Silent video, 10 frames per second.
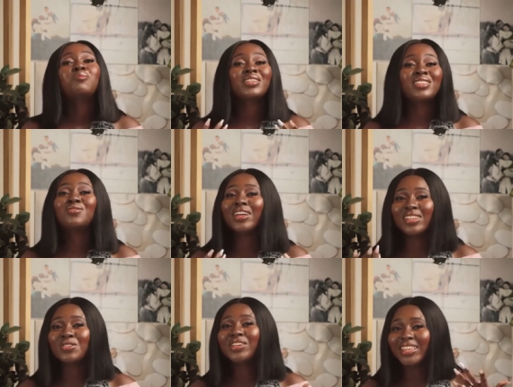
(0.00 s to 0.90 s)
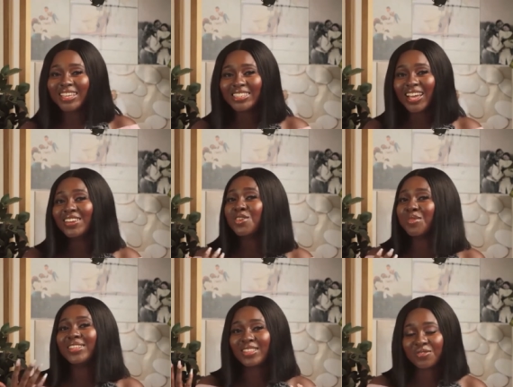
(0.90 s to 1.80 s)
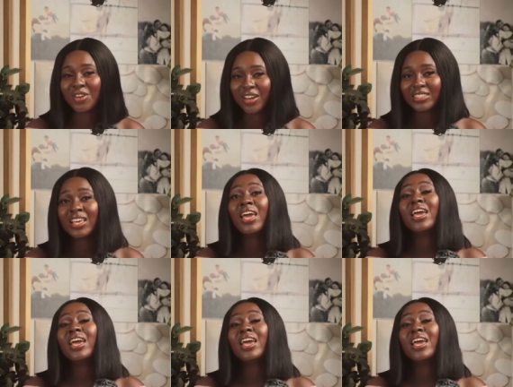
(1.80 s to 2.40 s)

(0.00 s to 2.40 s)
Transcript: But since we are dealing with nature and human interference,